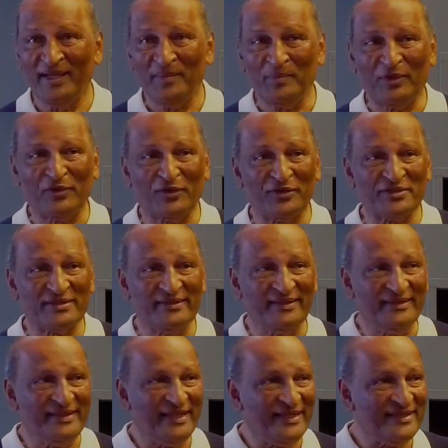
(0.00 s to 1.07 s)
because
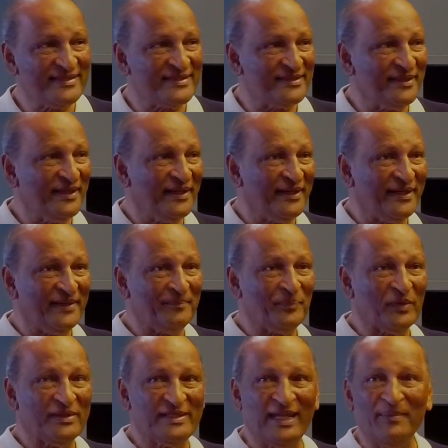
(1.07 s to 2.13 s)
these
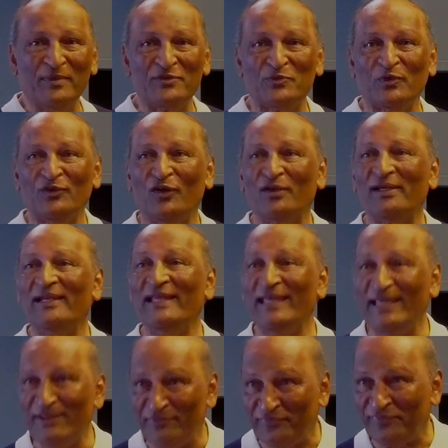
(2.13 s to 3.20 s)
um, demons would not
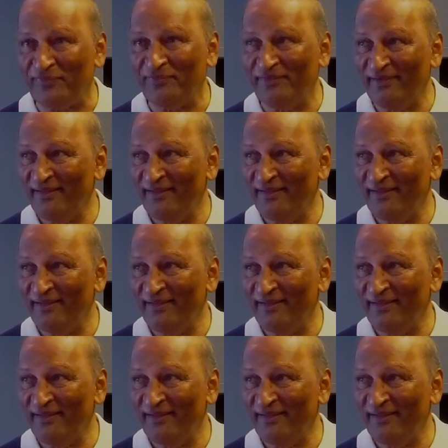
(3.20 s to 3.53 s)
leave.